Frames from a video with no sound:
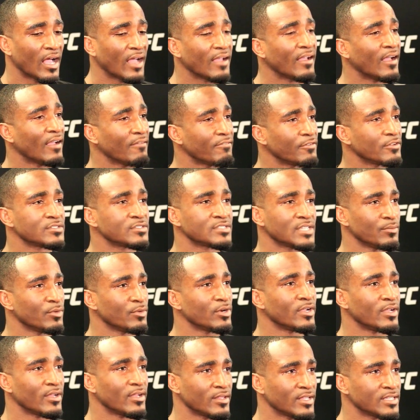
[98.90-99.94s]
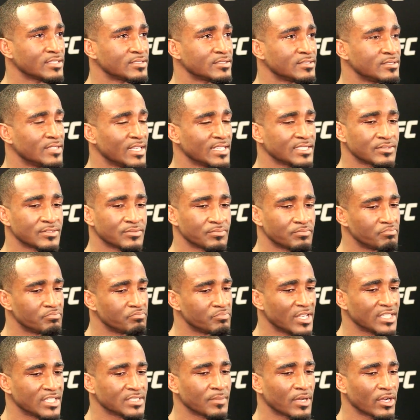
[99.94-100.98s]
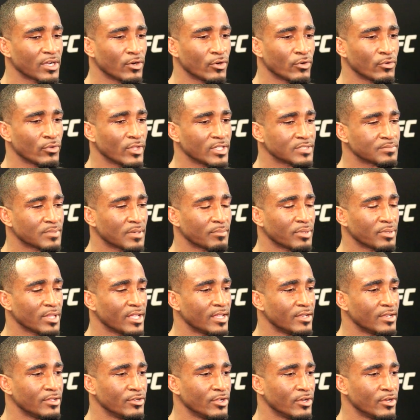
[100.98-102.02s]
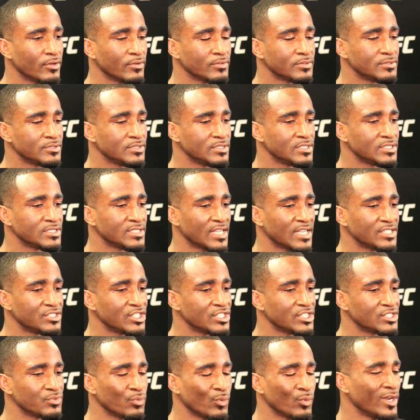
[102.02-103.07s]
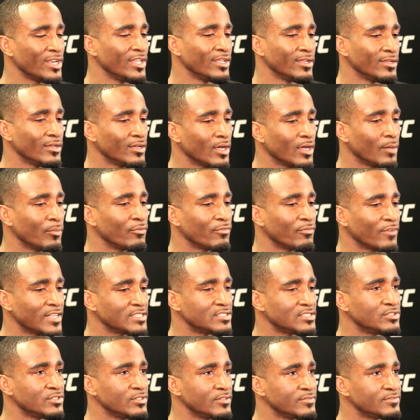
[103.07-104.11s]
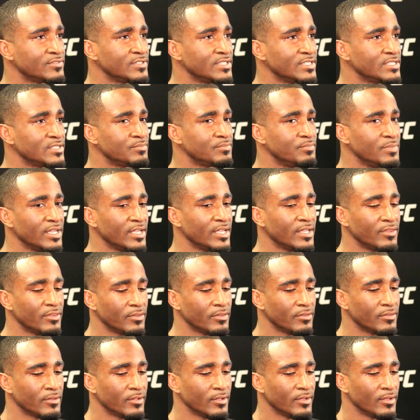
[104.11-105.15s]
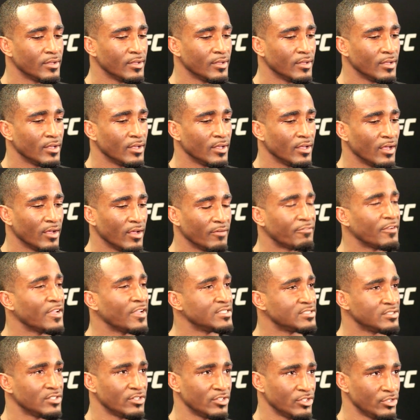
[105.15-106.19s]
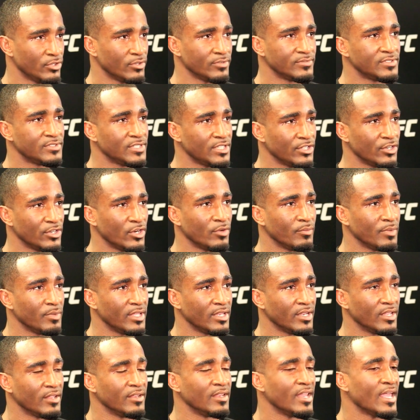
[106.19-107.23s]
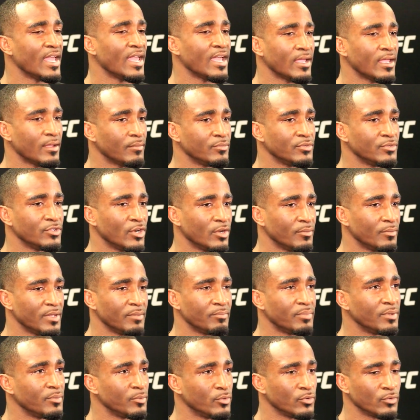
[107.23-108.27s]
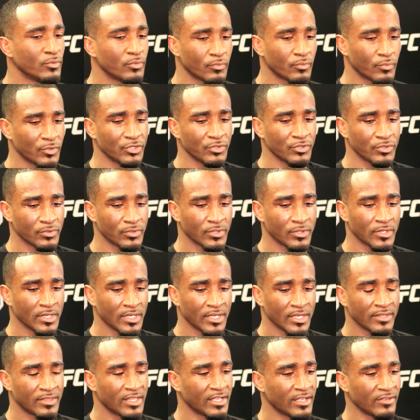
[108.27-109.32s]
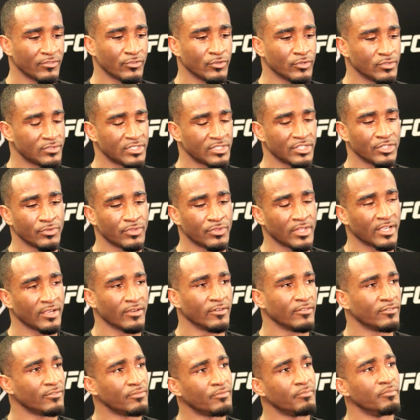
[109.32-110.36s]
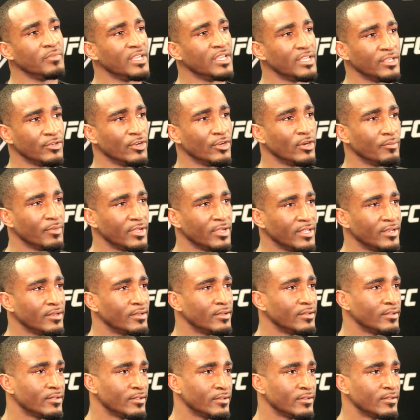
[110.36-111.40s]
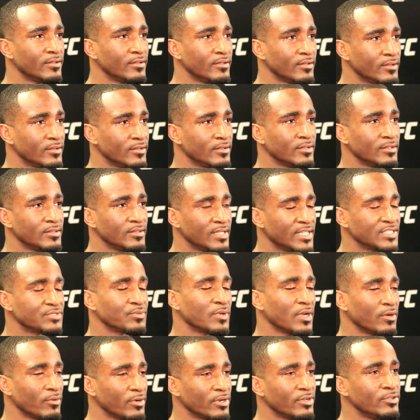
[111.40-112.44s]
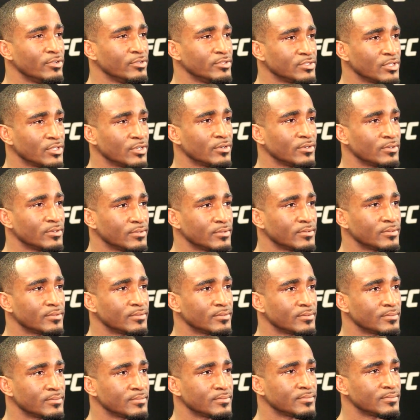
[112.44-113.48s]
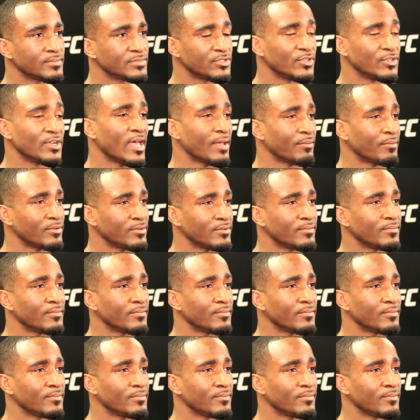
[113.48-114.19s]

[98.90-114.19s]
I feel the same way. That's my goal. That's my plan. You know, it's not just winning a couple fights in the UFC. It's being a face of the UFC. You know what I mean? A name. You know what I mean? People, when you think of UFC, you think of me. You know what I mean? That's what I want to do. So it's going to happen.